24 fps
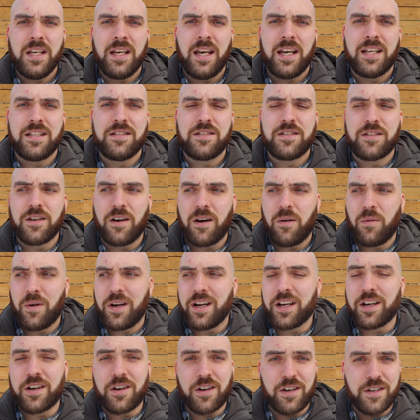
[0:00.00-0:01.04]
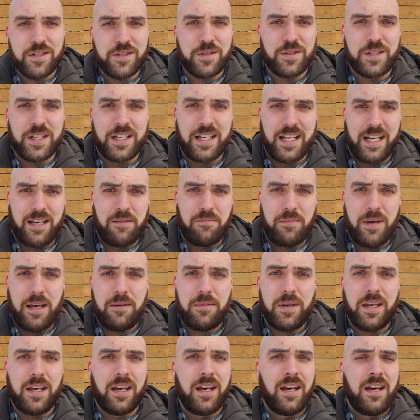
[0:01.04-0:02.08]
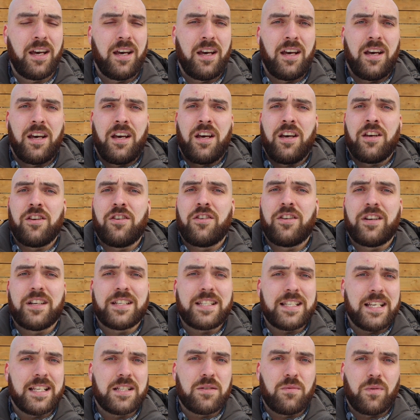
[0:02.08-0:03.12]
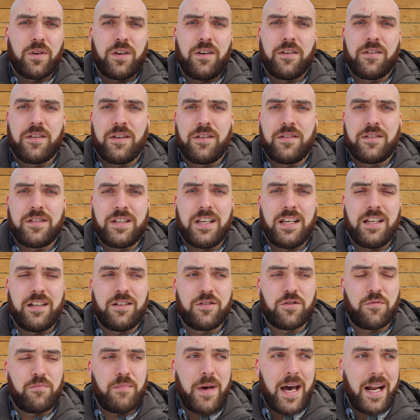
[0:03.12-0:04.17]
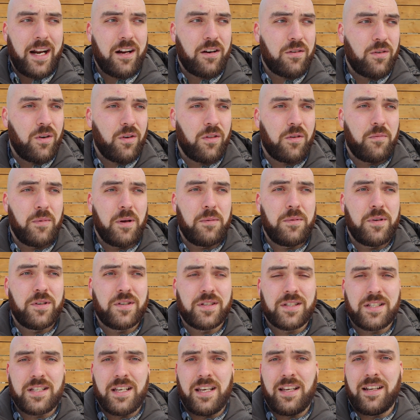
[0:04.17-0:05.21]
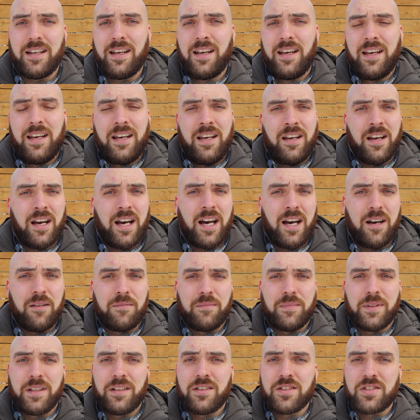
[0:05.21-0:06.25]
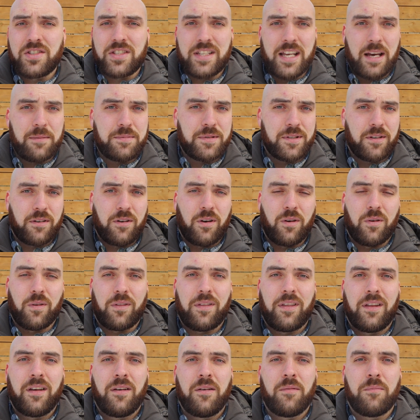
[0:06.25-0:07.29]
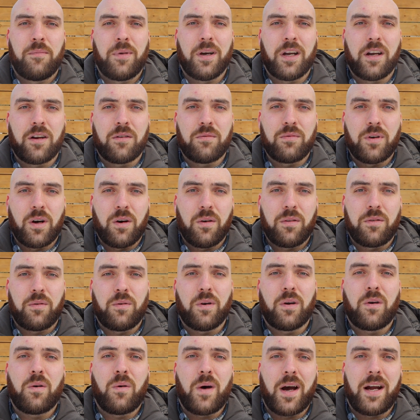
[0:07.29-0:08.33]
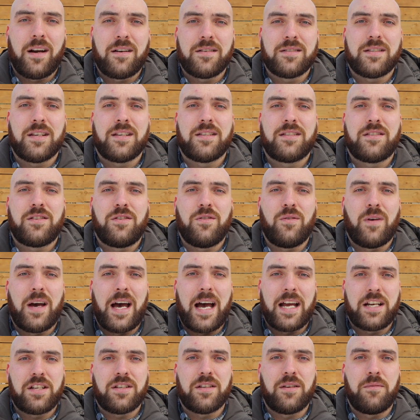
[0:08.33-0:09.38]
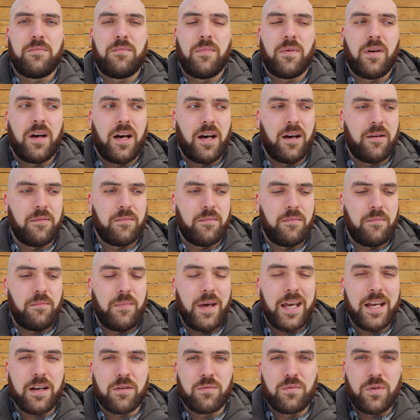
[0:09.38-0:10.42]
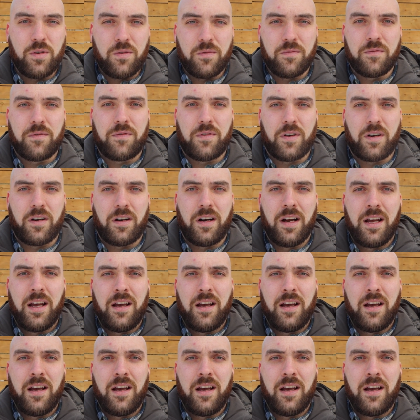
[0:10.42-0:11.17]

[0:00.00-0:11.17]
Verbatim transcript: And so I want to encourage you today. Maybe you're in a season where you're seeing dramatic growth, or maybe you're seeing um, little steps of growth. But growth requires us to actually um, make room for